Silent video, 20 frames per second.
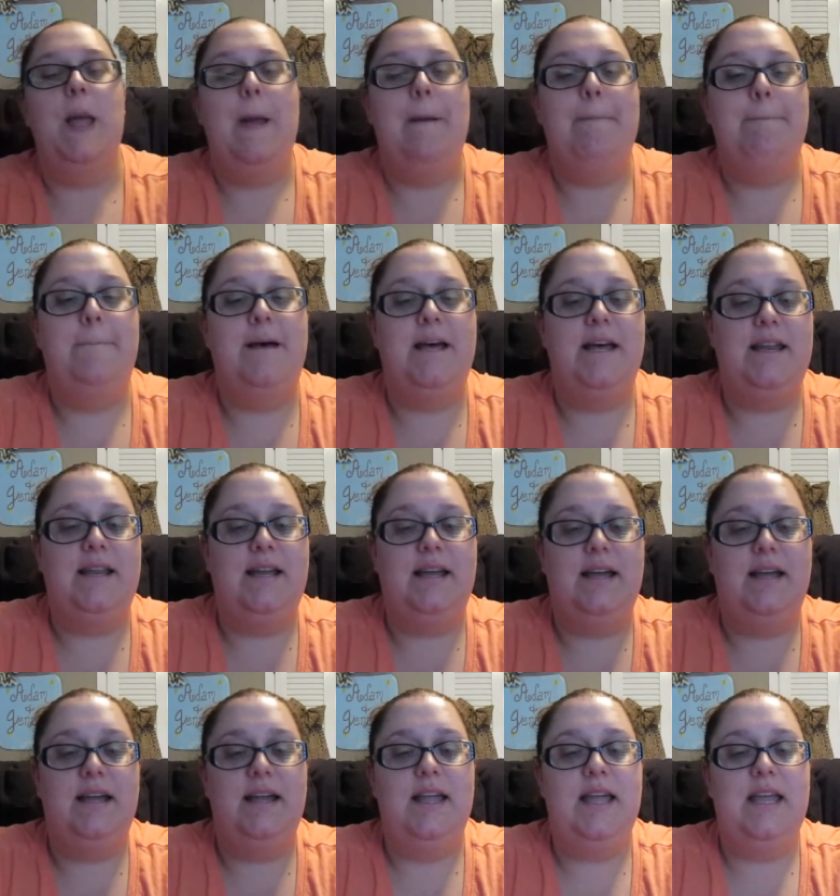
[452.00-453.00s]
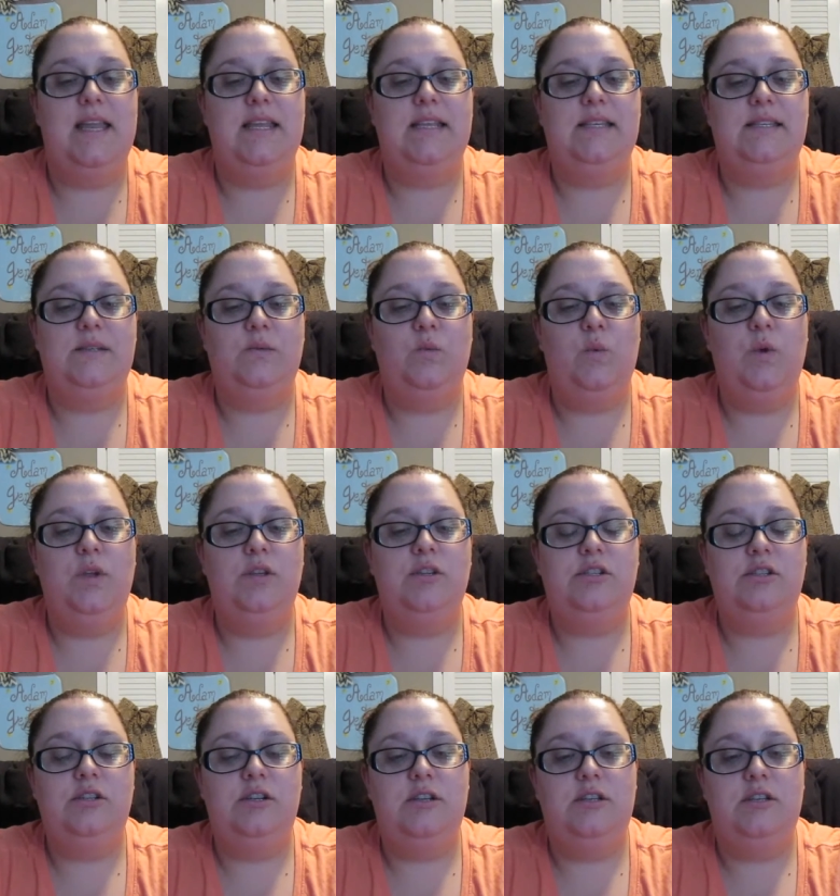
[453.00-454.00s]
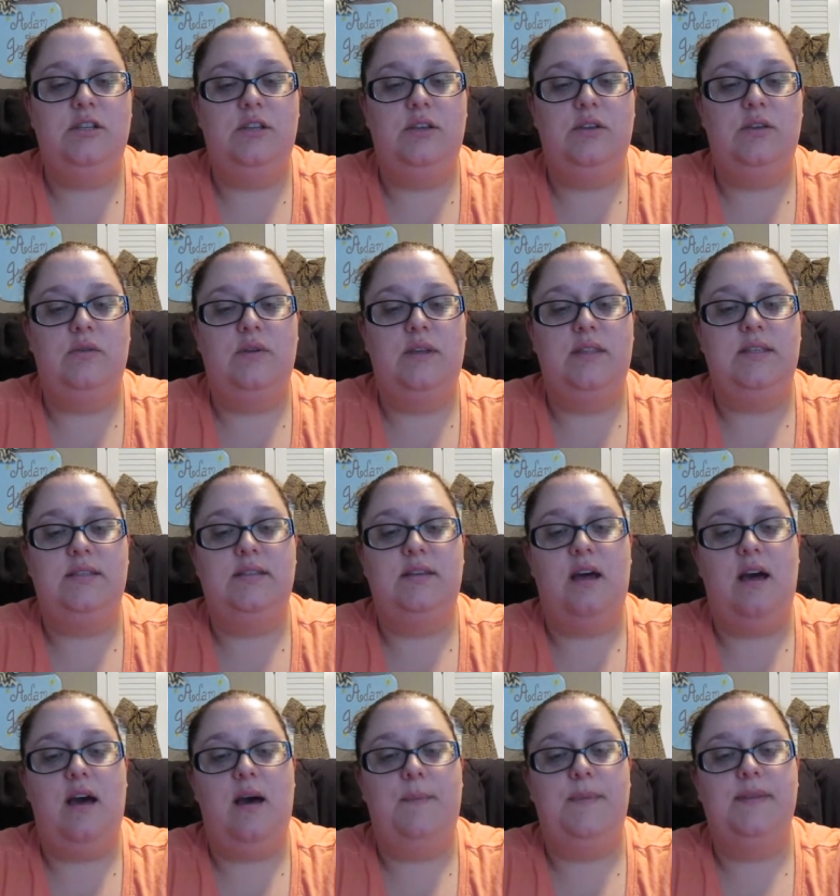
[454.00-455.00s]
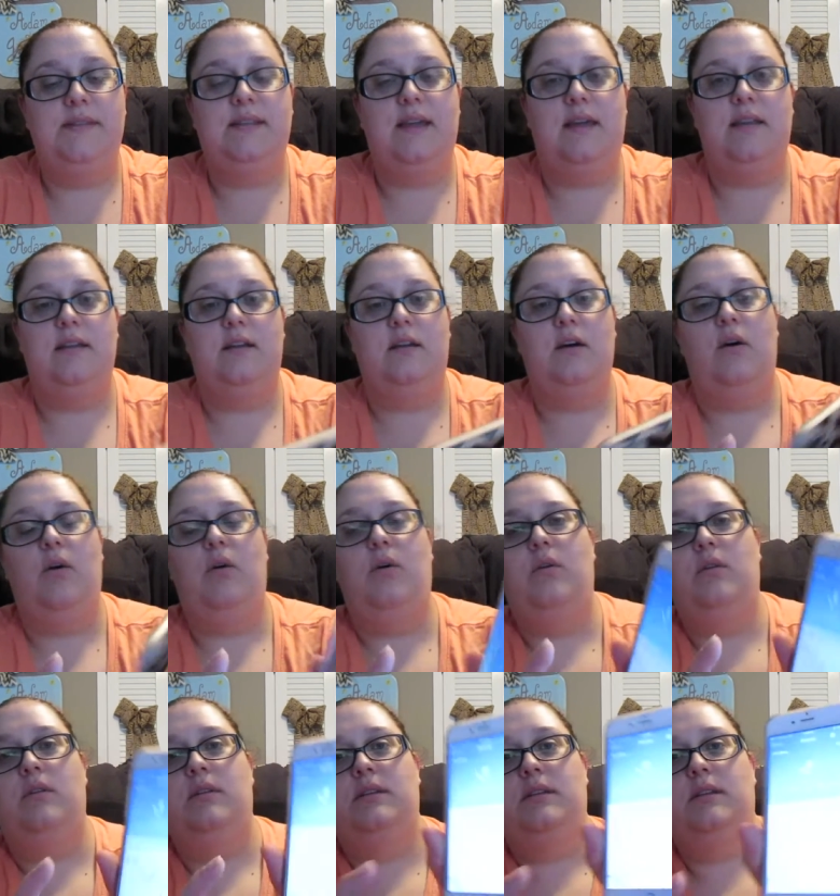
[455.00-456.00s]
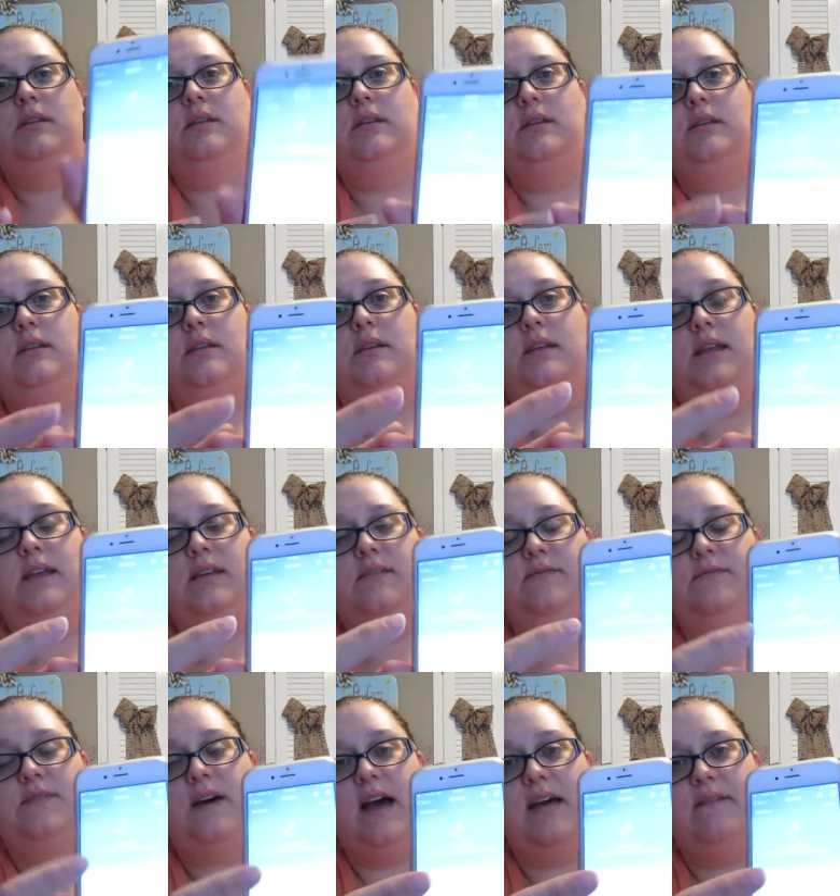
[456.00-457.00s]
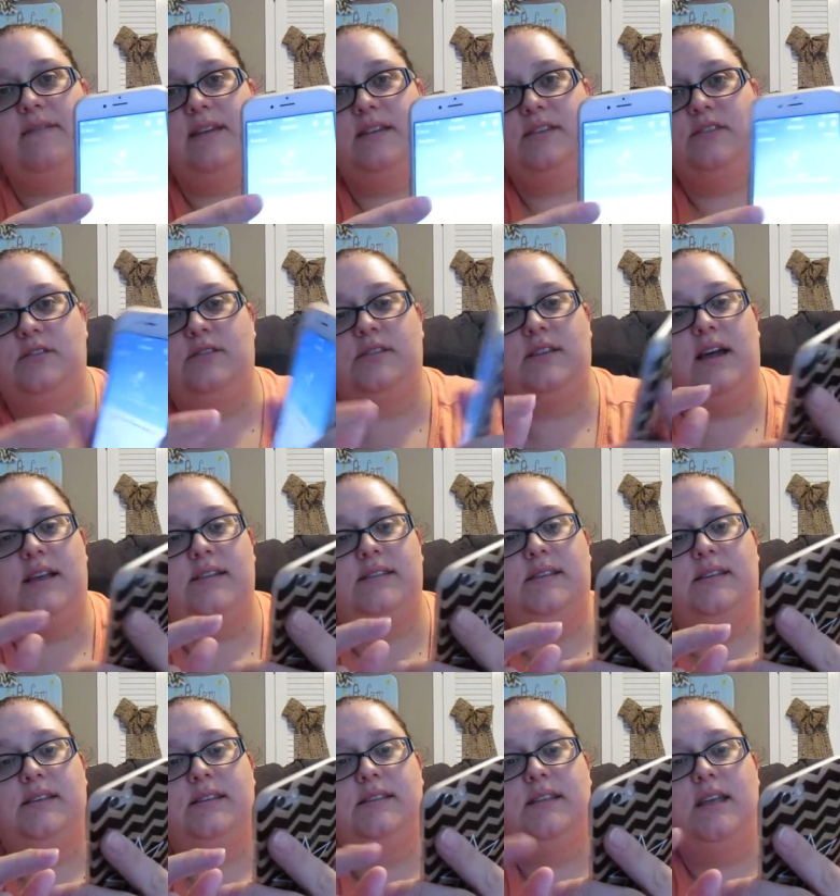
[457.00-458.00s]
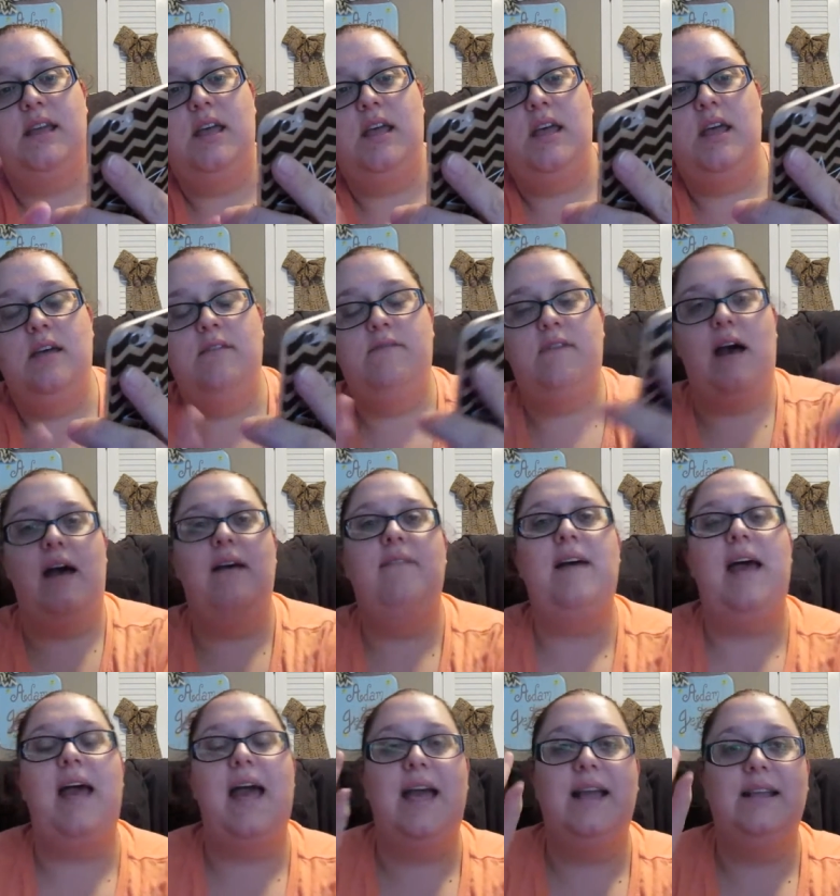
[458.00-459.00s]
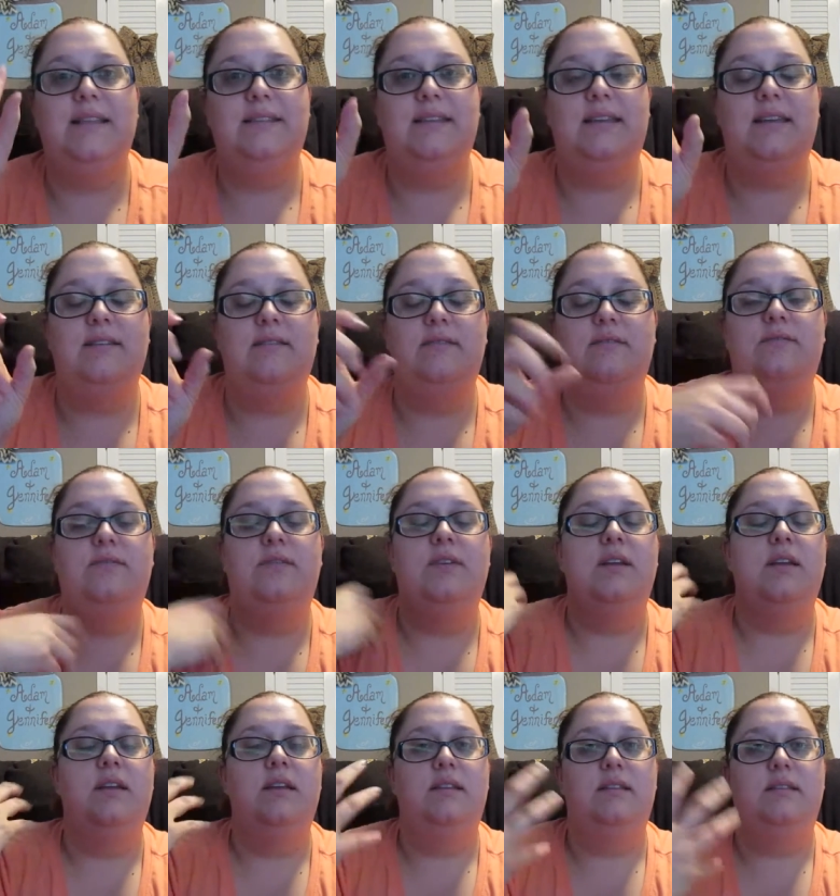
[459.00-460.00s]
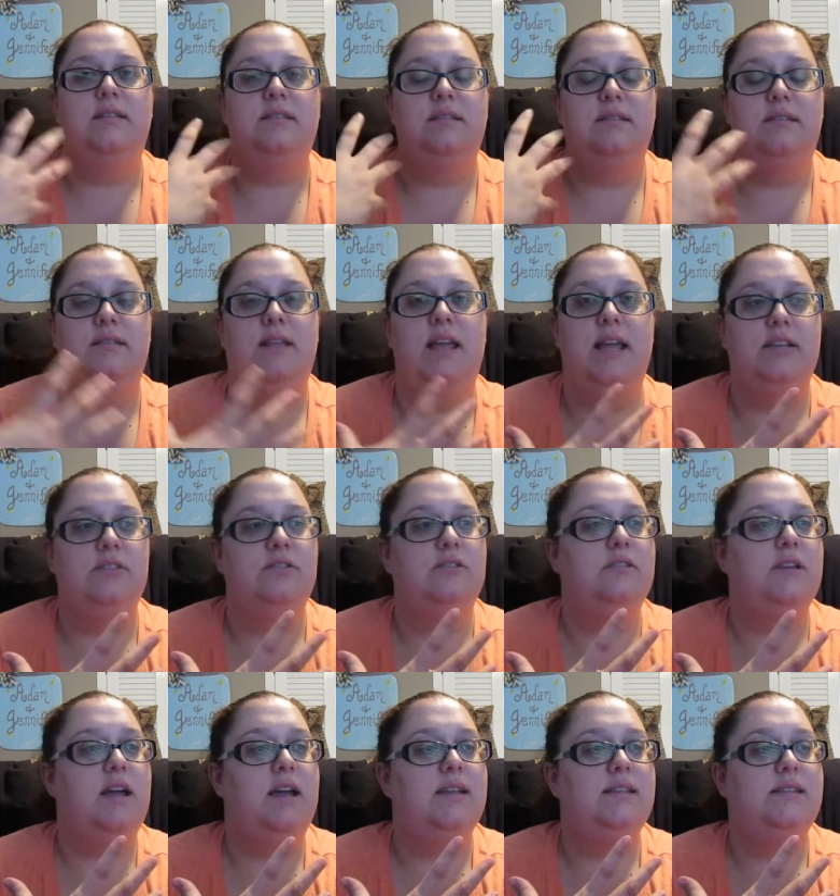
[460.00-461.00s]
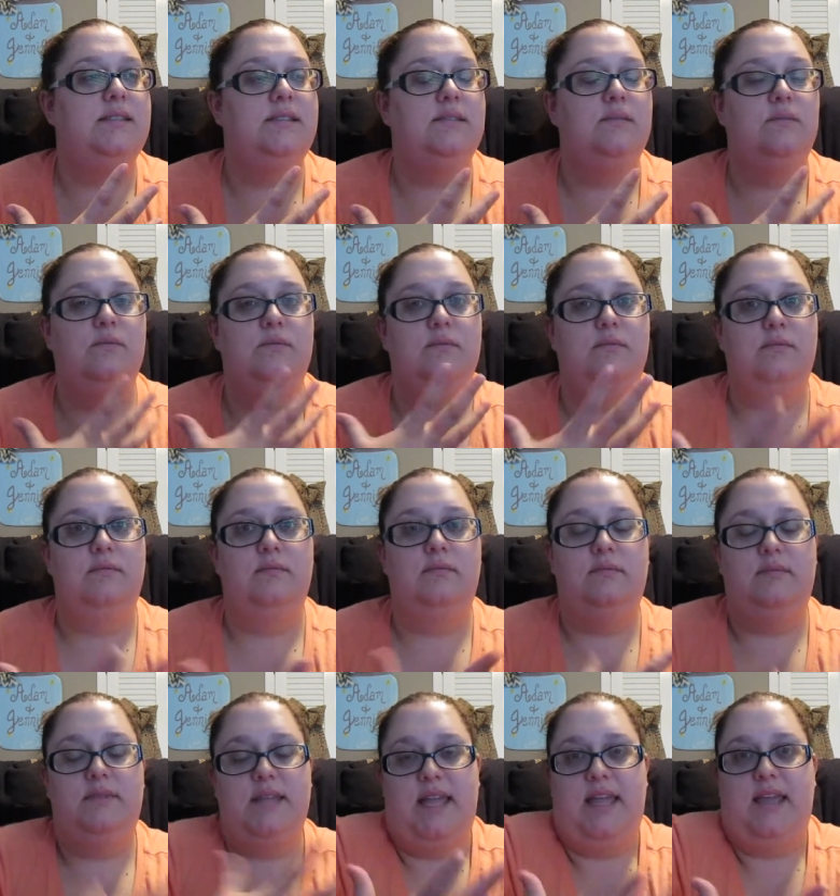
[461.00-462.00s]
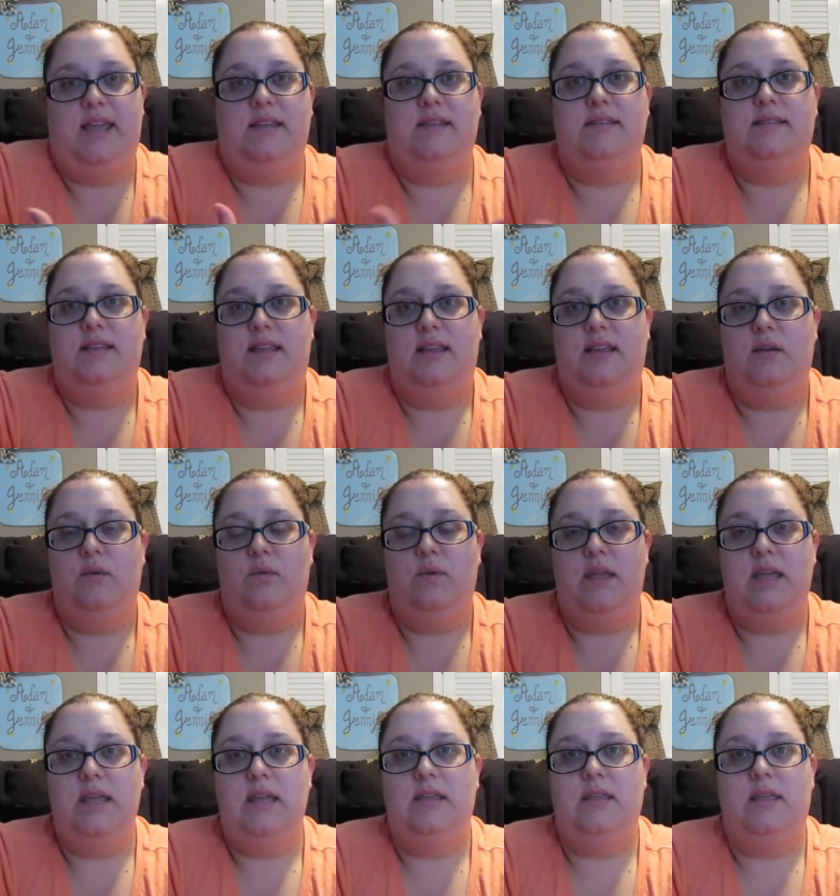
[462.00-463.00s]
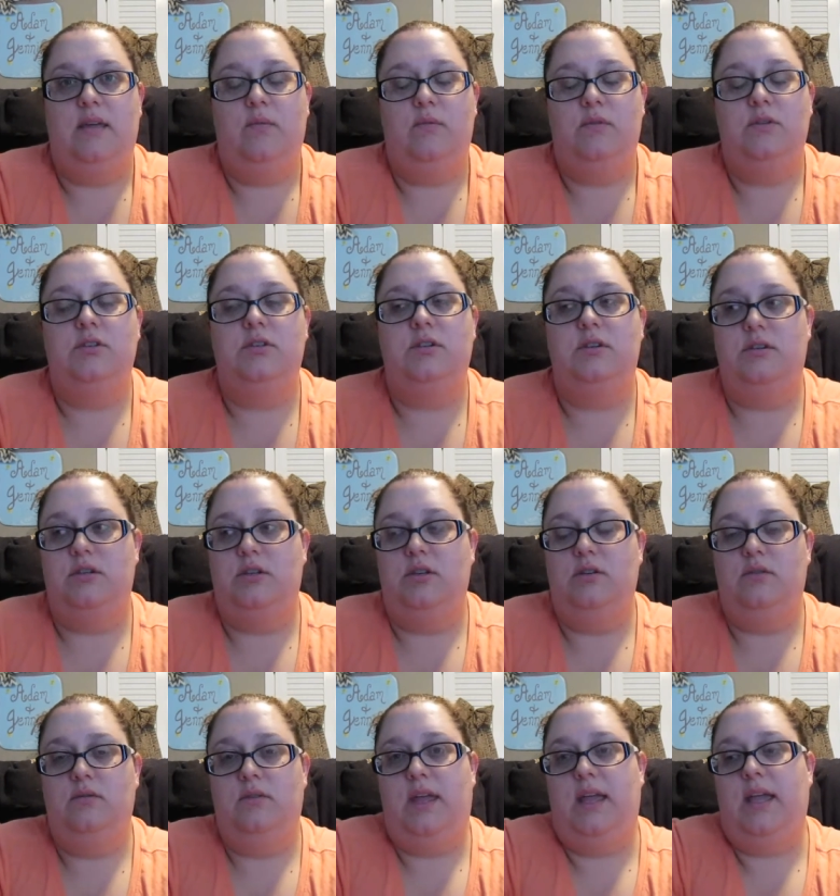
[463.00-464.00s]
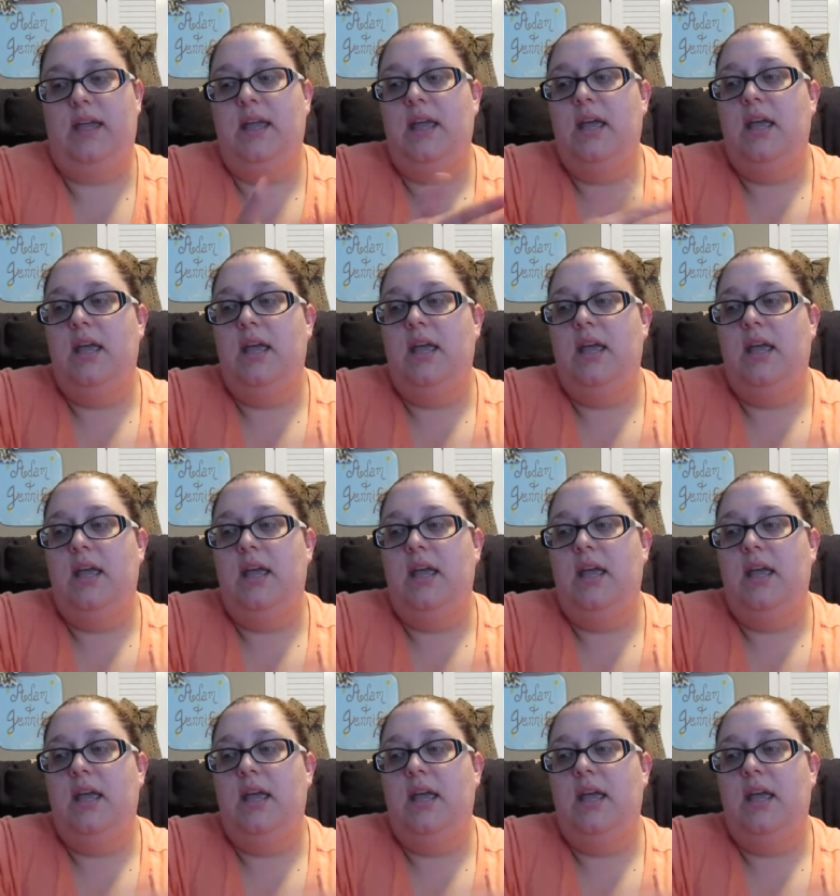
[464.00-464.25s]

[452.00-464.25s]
But, and it wants you to do, at the top, it's got a goal of 5 exercises, 5 active exercise things in a week. They want you to do like